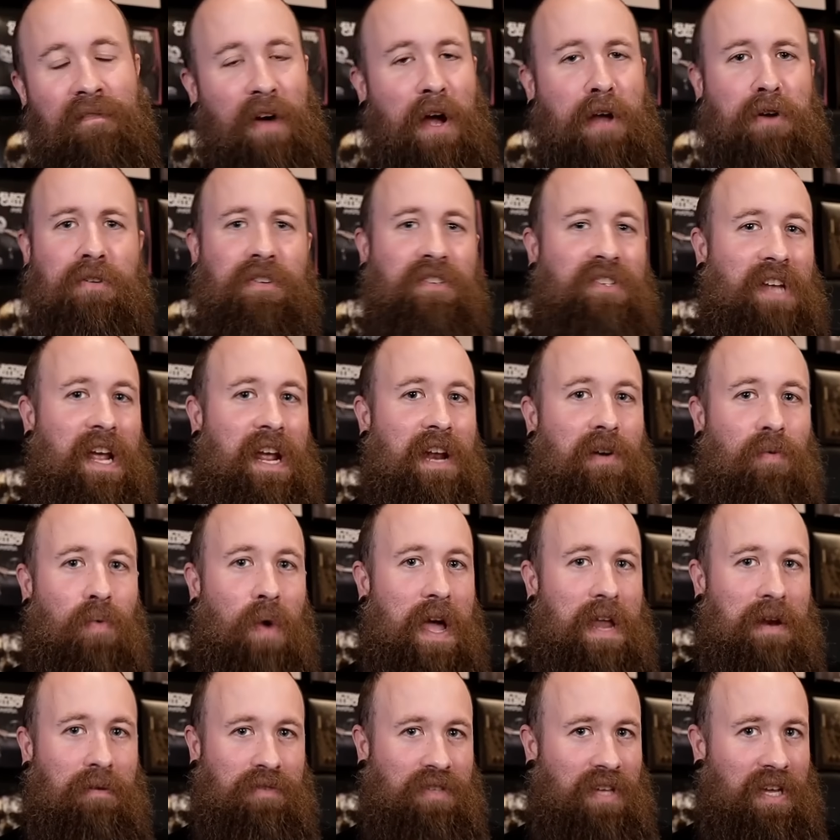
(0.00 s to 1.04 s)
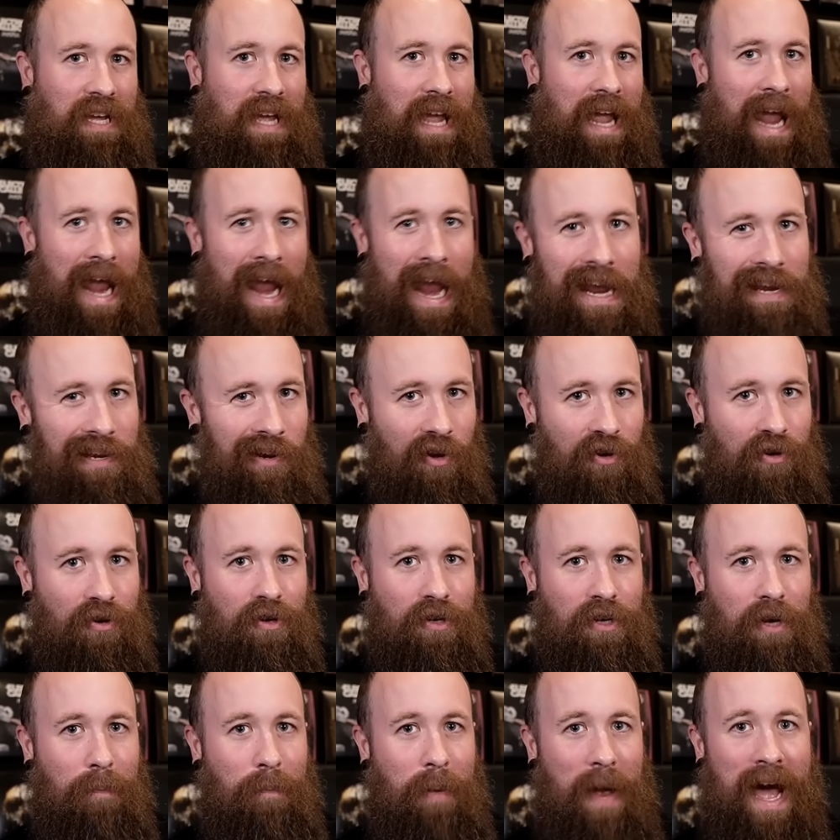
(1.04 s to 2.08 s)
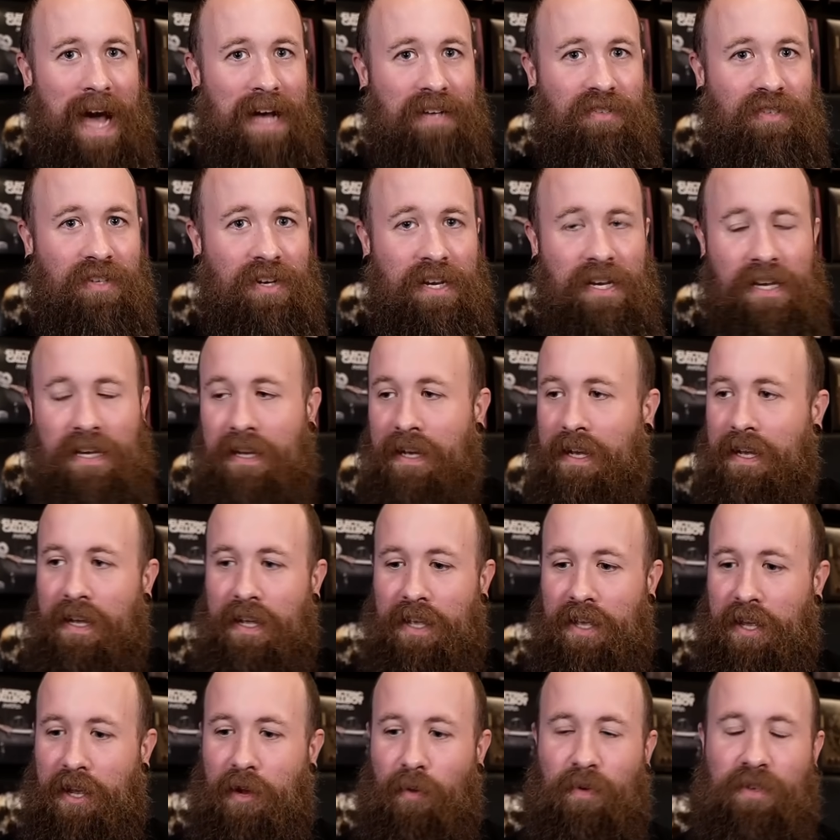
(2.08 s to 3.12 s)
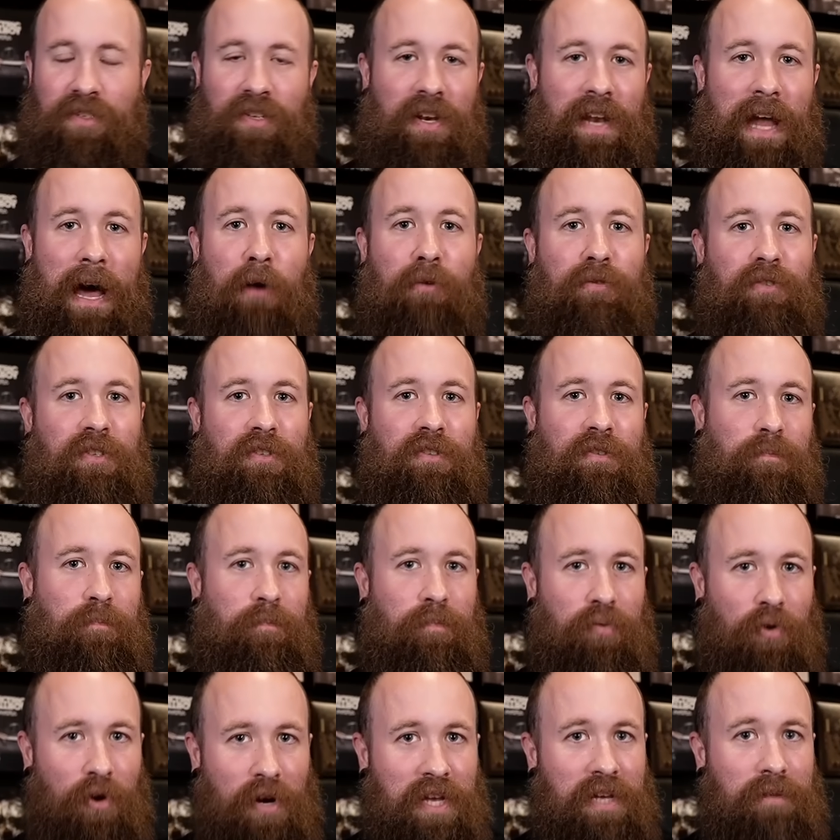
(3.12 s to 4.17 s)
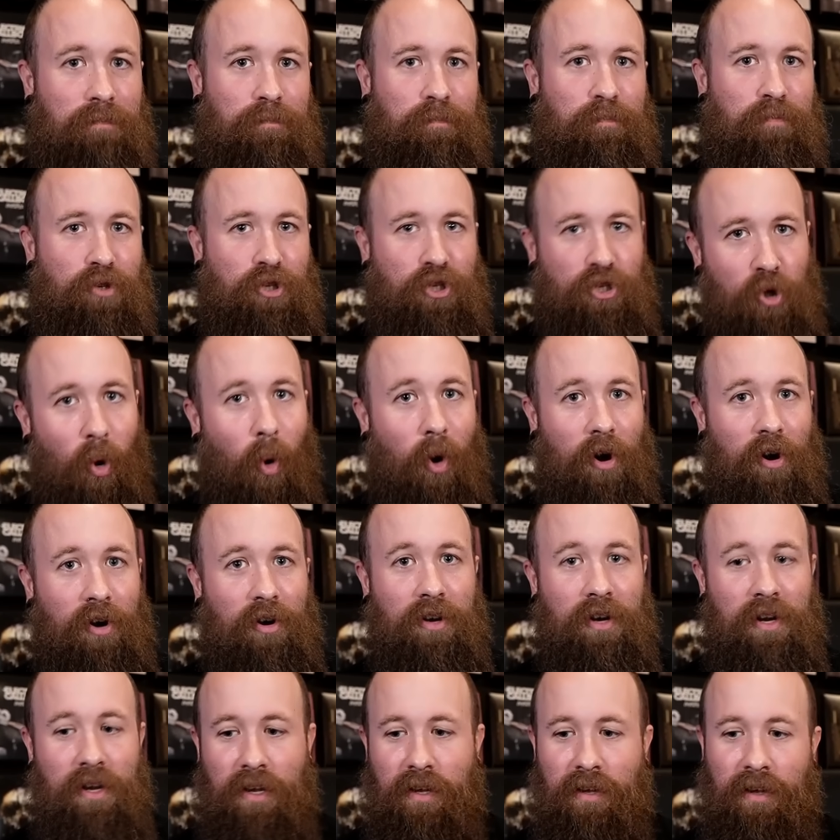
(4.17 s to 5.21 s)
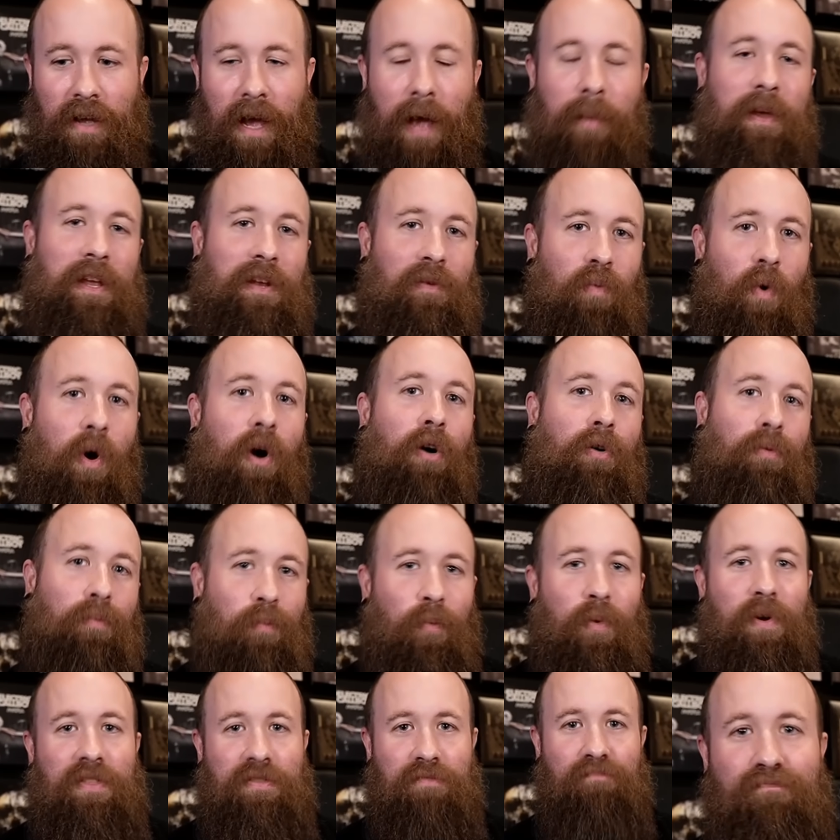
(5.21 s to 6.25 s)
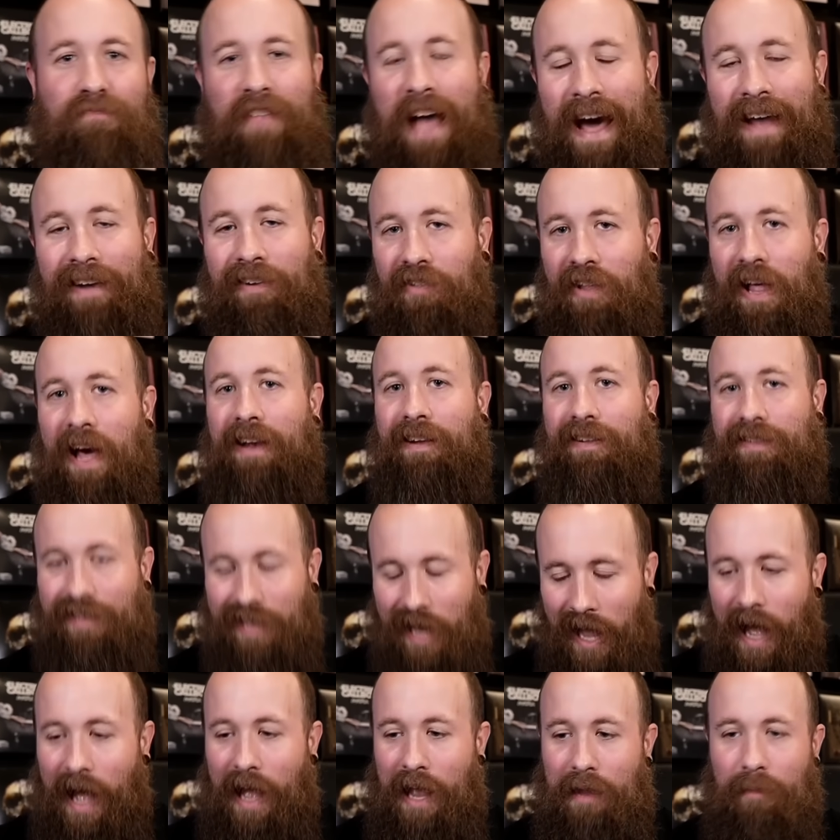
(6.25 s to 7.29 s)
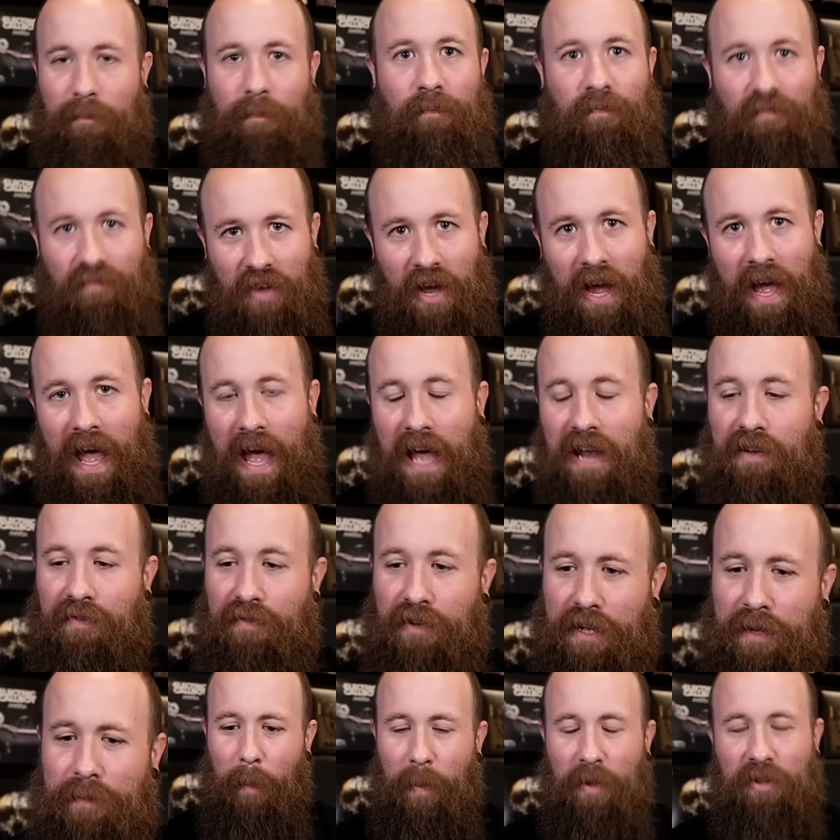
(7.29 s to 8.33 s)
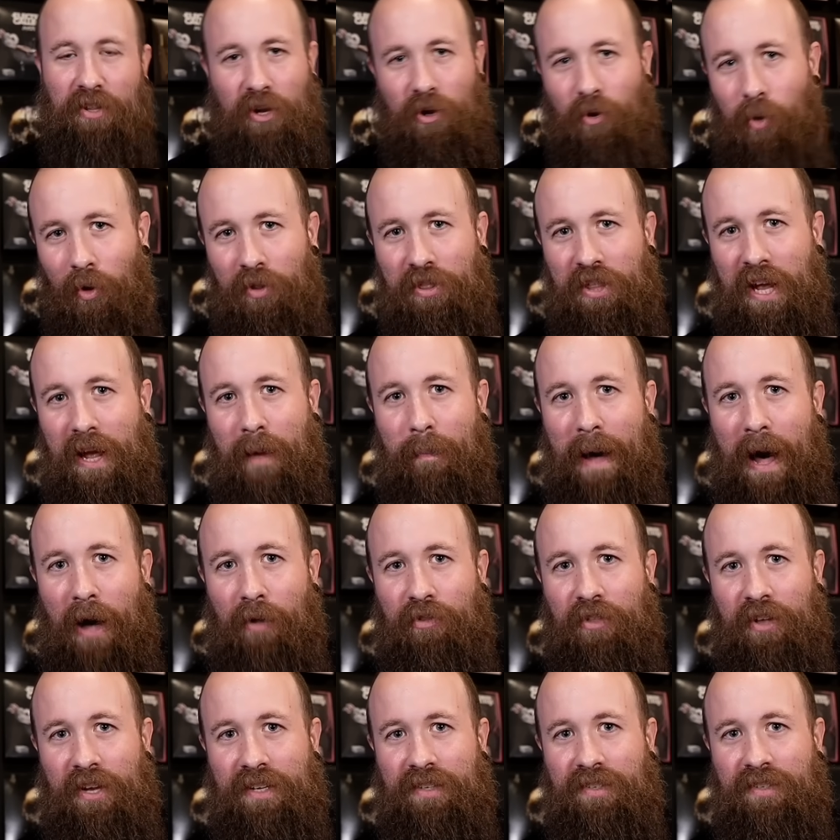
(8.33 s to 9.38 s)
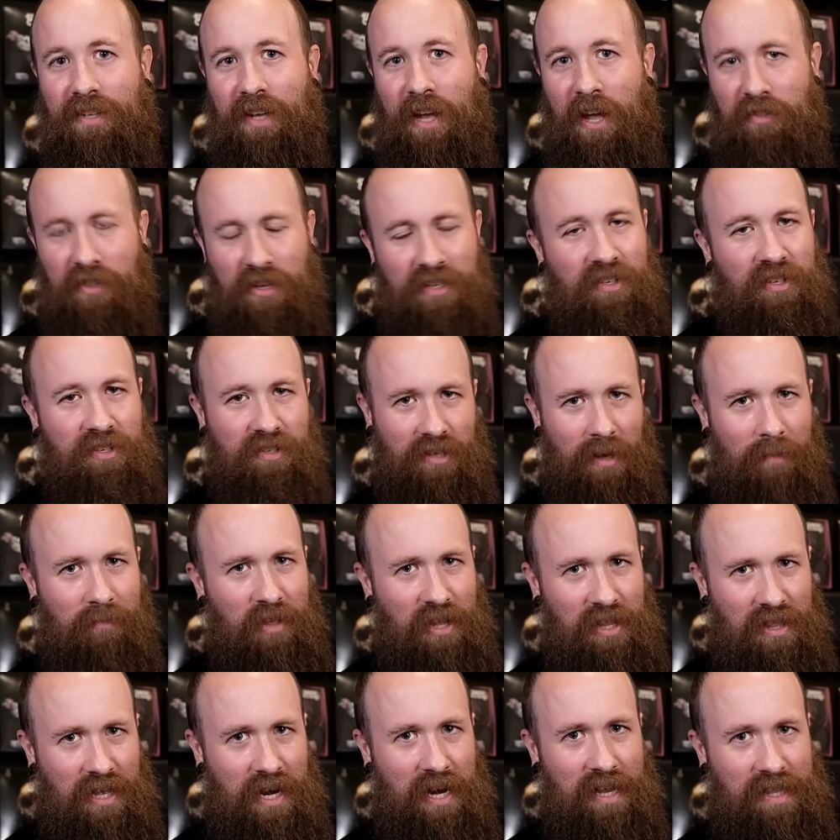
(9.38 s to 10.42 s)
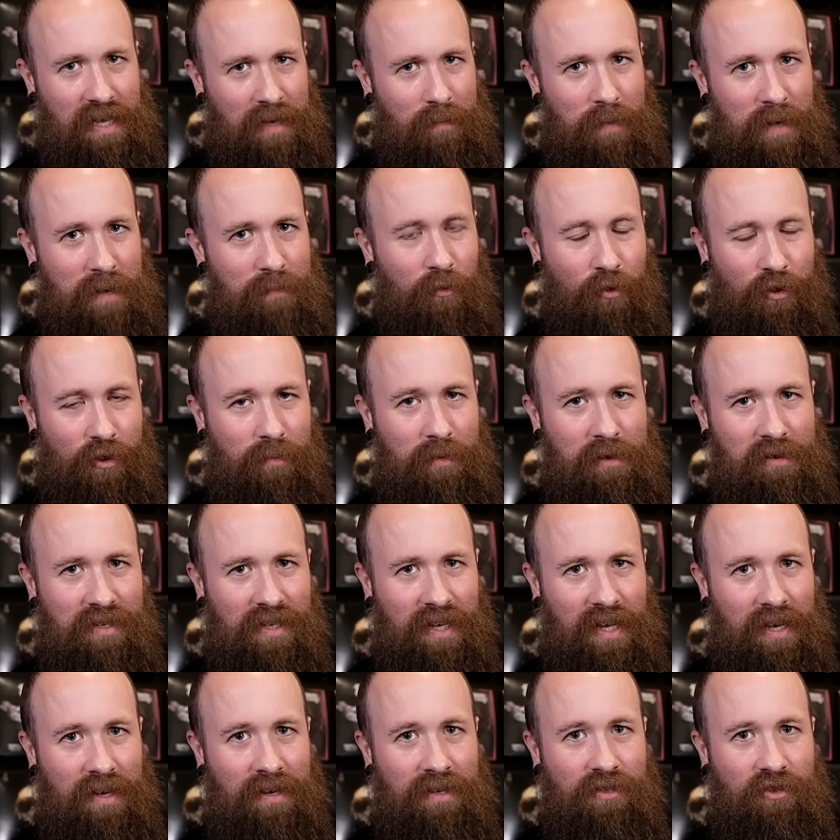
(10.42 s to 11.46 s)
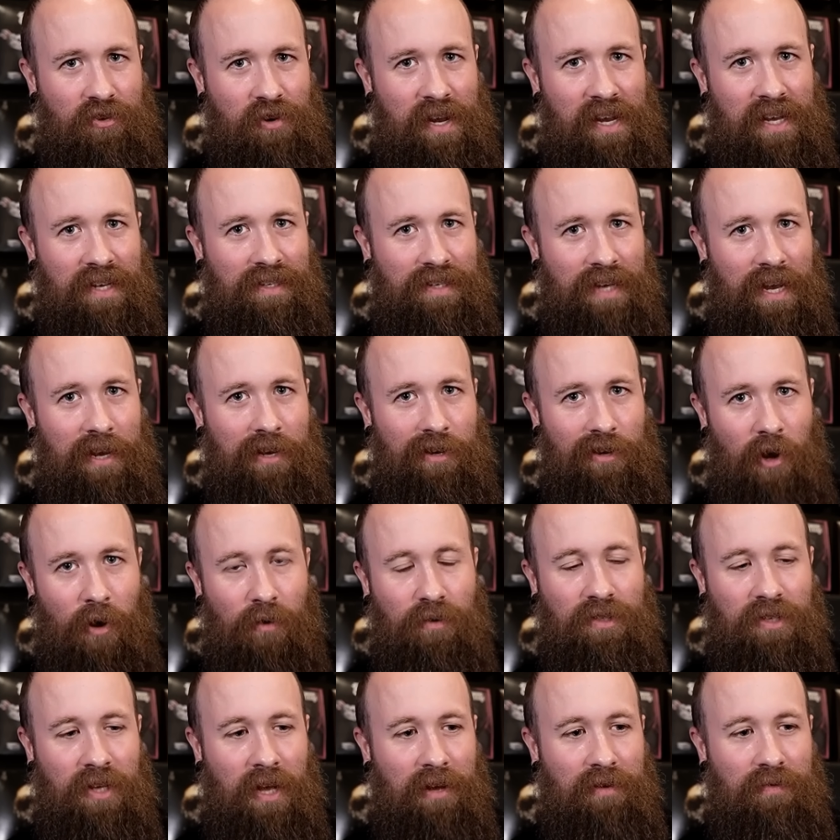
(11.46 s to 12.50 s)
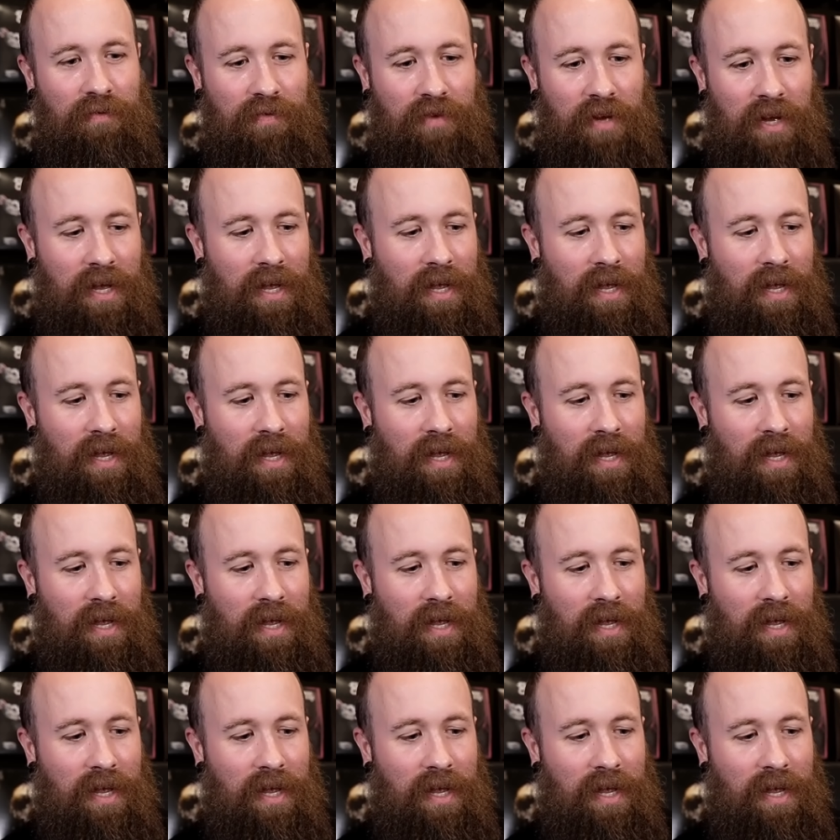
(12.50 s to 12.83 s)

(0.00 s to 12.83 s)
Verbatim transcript: I understand it right, it was like 800 capacity. It was announced pretty short. I mean, well, with not a lot of time ahead of it. But the cool thing about this, and this is something that I think people in the music industry can take notes of,